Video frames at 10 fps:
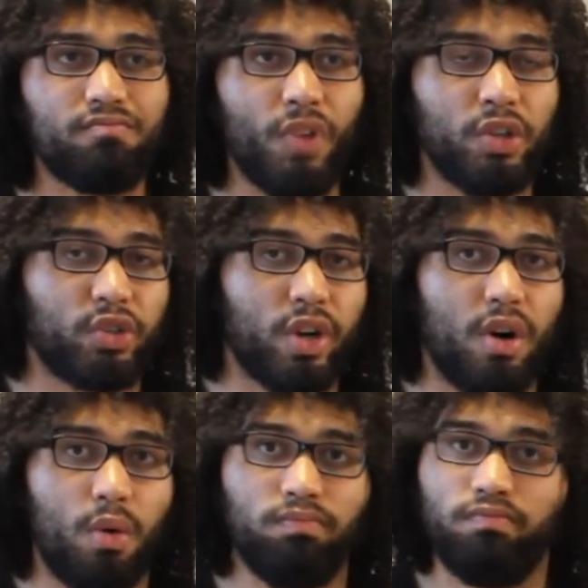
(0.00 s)

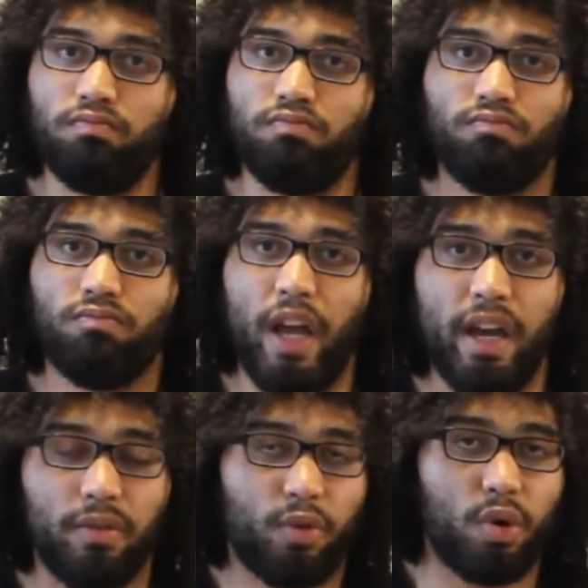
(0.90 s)
So,
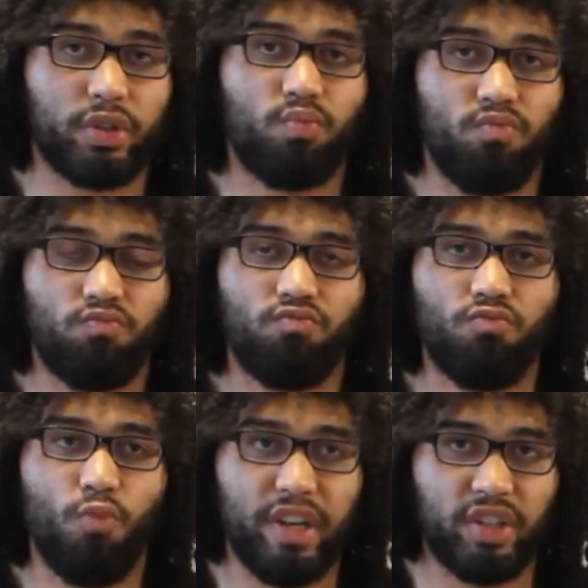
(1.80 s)
and of course,
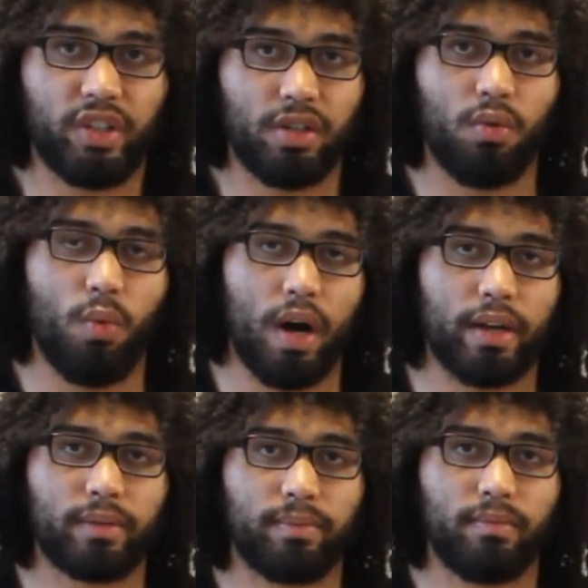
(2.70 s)
we still
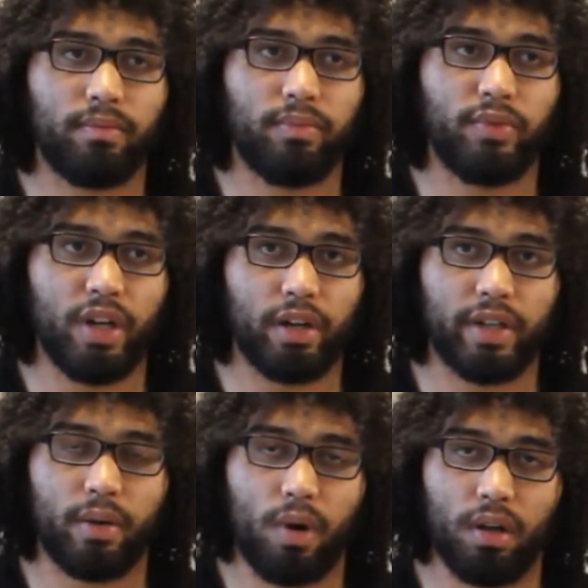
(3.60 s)
want
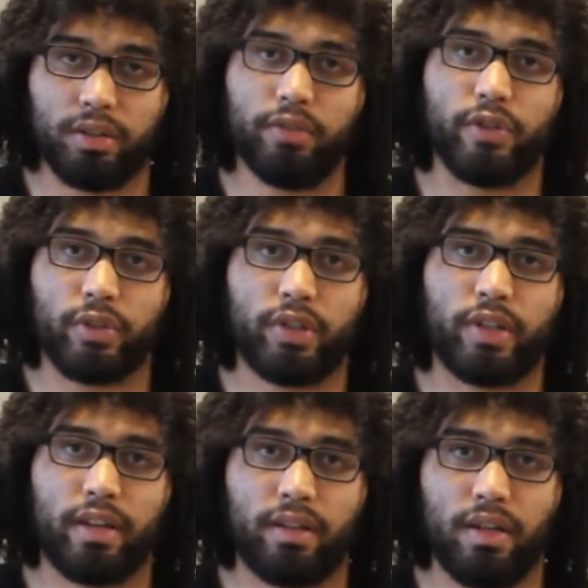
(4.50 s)
Deontay Wilder versus
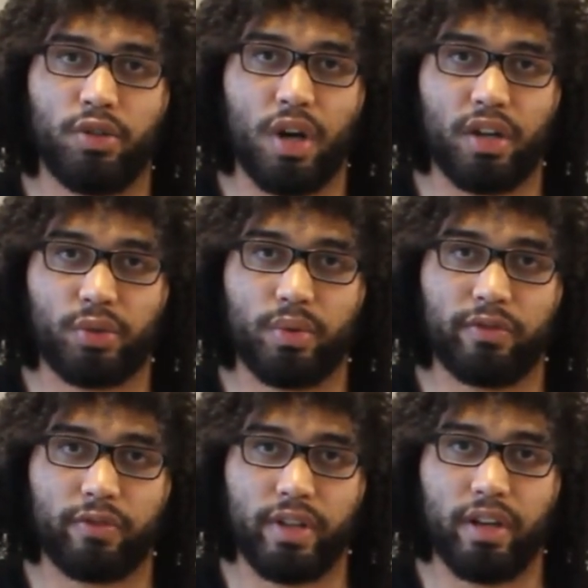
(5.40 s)
Anthony Joshua
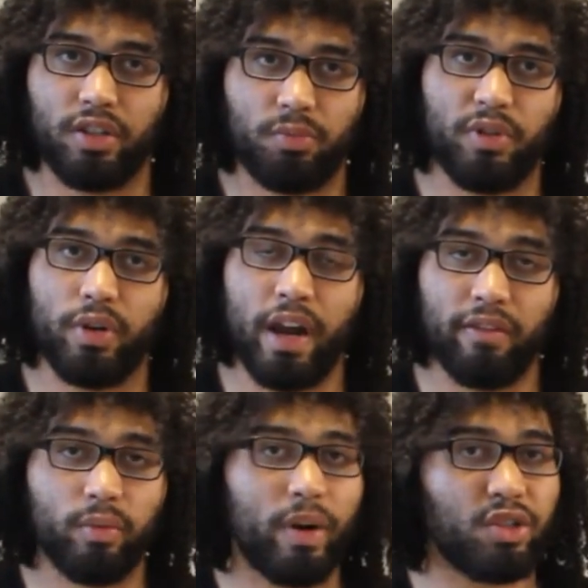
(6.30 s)
for the undisputed
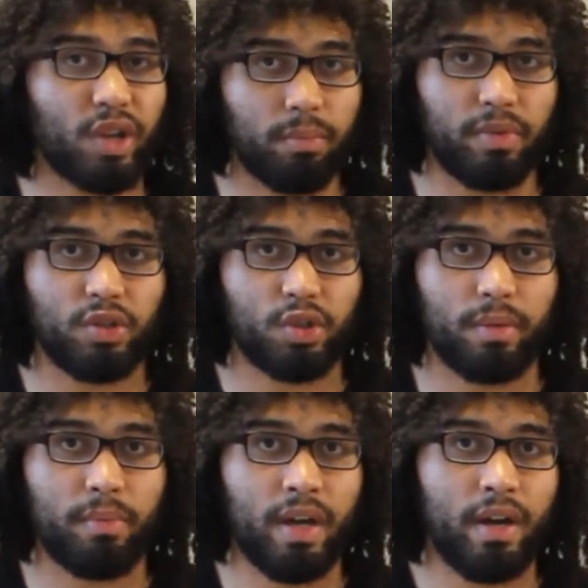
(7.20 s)
heavyweight
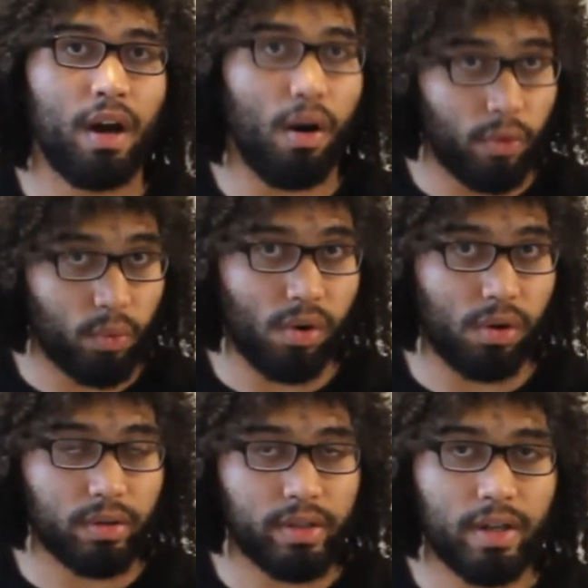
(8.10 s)
championship of the
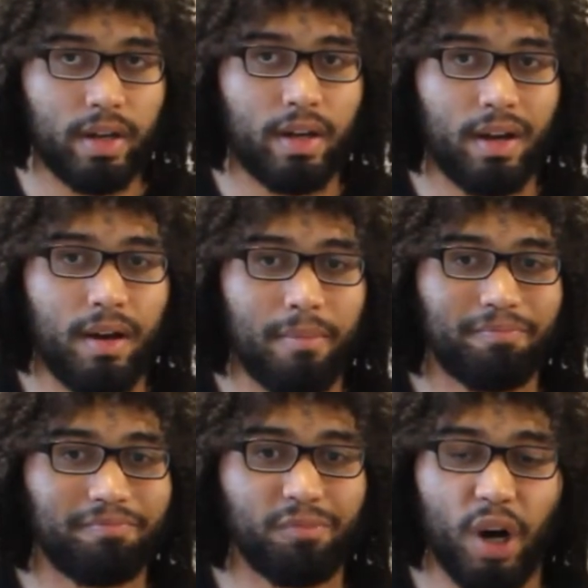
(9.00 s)
world,
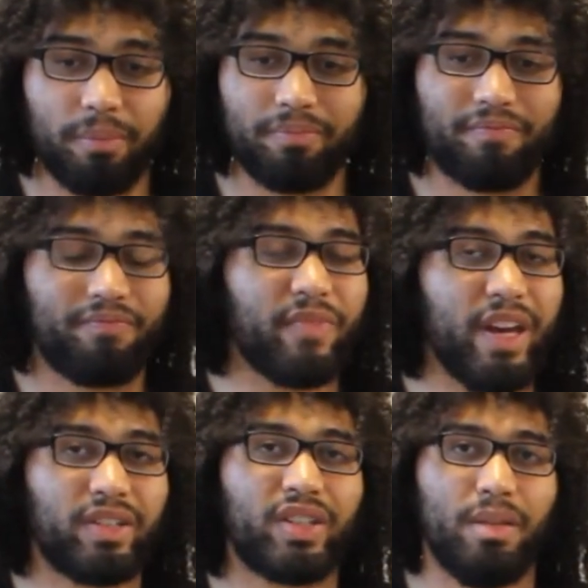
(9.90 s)
but
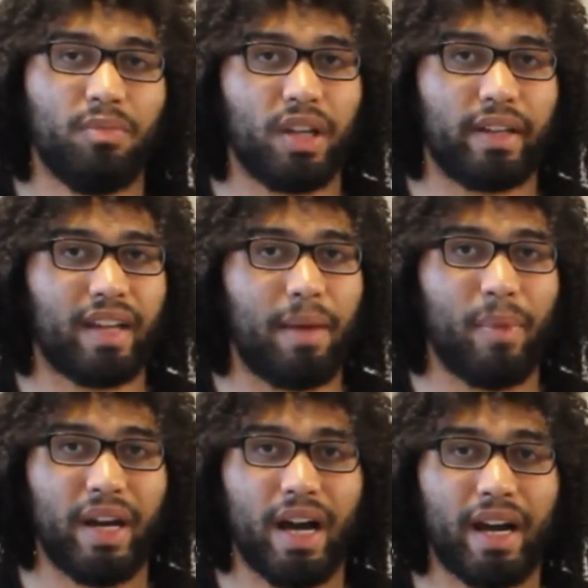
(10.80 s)
it seems like that
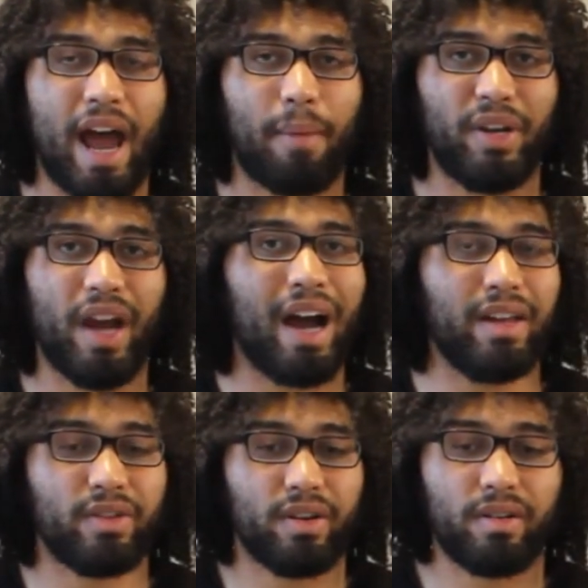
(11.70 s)
might not happen
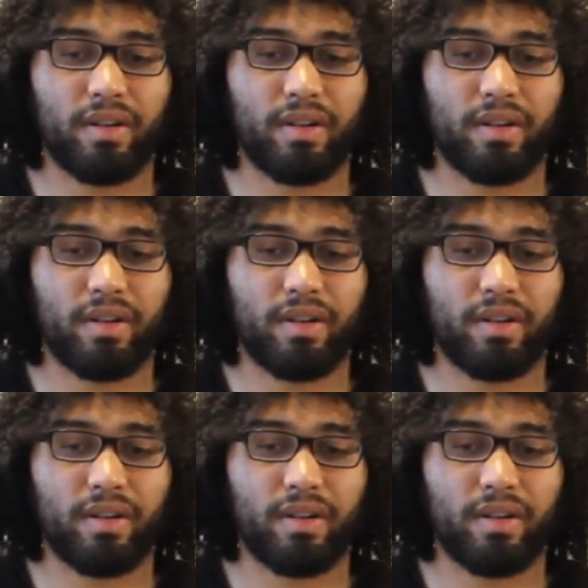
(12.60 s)
either.